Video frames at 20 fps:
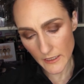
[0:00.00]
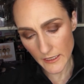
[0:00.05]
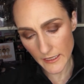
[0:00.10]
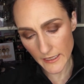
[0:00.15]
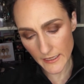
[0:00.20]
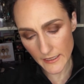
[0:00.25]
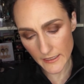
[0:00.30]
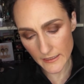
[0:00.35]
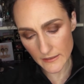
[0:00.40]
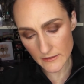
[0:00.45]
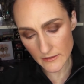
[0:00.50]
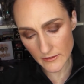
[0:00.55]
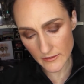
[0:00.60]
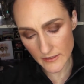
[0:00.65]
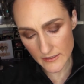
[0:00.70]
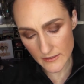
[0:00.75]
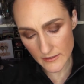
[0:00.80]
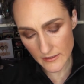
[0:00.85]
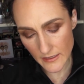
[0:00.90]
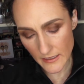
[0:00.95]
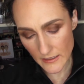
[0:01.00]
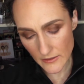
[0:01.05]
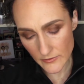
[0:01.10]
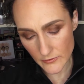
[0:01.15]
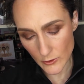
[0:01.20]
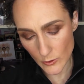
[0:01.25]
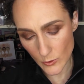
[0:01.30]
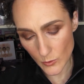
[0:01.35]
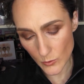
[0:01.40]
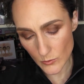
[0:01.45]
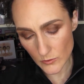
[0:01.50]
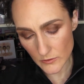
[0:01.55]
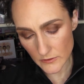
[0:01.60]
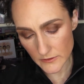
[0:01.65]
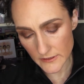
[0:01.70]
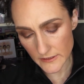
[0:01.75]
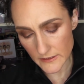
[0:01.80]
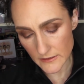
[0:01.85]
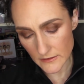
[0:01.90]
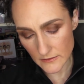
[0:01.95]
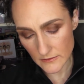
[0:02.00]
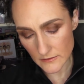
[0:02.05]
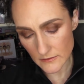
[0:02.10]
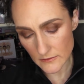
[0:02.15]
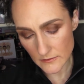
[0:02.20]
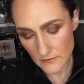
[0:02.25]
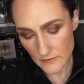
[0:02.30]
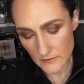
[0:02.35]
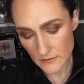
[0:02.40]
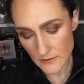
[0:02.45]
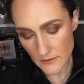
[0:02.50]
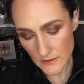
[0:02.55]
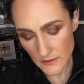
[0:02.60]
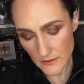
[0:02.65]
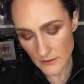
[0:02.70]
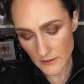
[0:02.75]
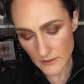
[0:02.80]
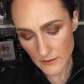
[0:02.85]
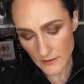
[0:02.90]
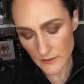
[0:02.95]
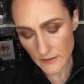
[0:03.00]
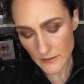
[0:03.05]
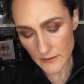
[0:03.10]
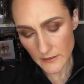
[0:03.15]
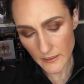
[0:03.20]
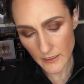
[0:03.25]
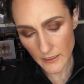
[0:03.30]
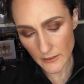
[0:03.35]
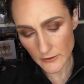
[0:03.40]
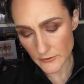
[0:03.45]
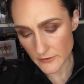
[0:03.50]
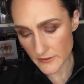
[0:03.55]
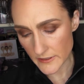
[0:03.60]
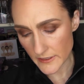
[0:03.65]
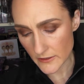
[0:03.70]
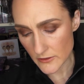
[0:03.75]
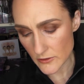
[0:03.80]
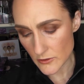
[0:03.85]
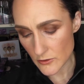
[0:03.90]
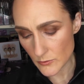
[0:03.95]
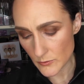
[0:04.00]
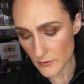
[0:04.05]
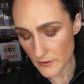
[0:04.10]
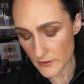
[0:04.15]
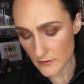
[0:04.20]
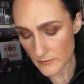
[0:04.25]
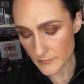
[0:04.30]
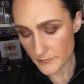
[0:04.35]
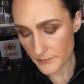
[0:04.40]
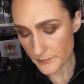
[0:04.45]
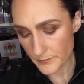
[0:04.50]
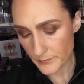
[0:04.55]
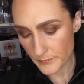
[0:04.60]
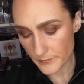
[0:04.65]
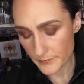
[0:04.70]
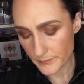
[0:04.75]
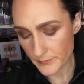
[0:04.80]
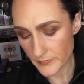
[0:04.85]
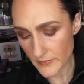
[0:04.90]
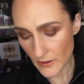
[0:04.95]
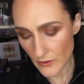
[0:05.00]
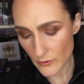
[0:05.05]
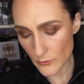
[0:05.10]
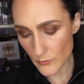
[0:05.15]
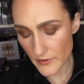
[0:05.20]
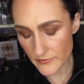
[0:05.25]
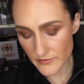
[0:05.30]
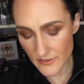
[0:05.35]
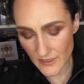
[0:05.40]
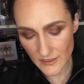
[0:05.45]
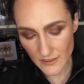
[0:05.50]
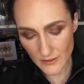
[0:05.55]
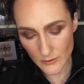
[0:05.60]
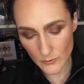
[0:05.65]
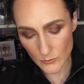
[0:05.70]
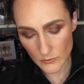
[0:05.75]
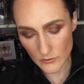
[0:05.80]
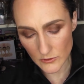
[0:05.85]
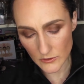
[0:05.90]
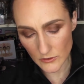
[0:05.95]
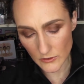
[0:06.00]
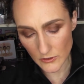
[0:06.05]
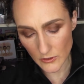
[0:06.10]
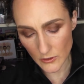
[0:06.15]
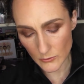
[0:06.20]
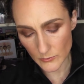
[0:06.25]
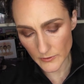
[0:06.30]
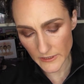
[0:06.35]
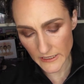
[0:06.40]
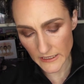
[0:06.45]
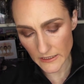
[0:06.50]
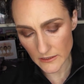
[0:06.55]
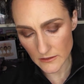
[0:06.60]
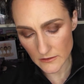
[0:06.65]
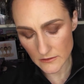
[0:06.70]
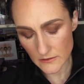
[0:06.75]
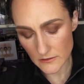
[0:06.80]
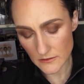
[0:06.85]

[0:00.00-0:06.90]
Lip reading: and this kind of golden color next to it. Although I've done a gold look already